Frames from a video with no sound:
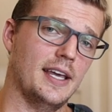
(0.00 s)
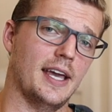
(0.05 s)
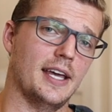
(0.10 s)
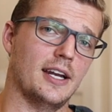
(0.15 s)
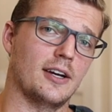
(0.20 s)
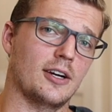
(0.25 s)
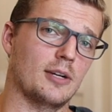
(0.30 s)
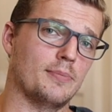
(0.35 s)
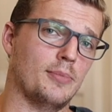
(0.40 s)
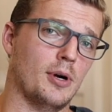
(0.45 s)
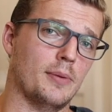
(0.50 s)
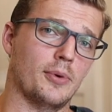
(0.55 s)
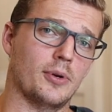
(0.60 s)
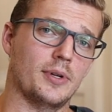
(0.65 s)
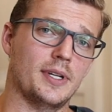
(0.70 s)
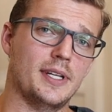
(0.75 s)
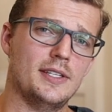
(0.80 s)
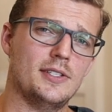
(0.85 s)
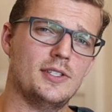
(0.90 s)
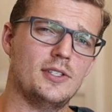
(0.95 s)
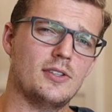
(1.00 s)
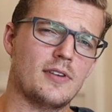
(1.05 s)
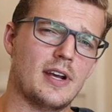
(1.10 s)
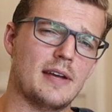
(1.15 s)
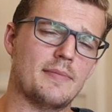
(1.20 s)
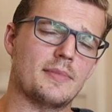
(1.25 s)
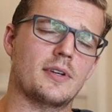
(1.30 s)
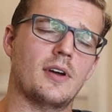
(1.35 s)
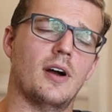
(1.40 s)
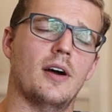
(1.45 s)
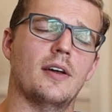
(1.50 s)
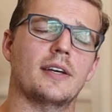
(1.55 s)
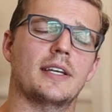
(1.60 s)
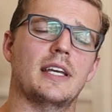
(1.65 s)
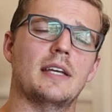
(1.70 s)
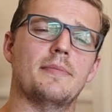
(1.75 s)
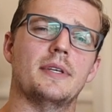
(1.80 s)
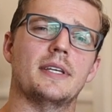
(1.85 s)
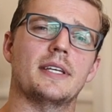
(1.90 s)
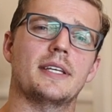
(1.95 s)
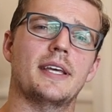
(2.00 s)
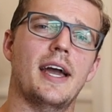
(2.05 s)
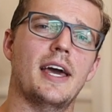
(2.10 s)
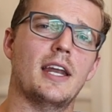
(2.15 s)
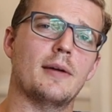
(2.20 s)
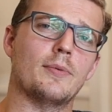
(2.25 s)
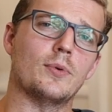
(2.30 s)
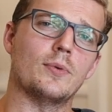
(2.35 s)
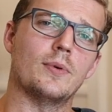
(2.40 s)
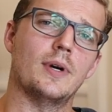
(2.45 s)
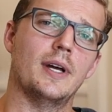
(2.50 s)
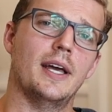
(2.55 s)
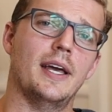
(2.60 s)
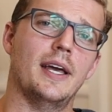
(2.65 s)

and I'm gonna pop it on Instagram to kind of keep me accountable.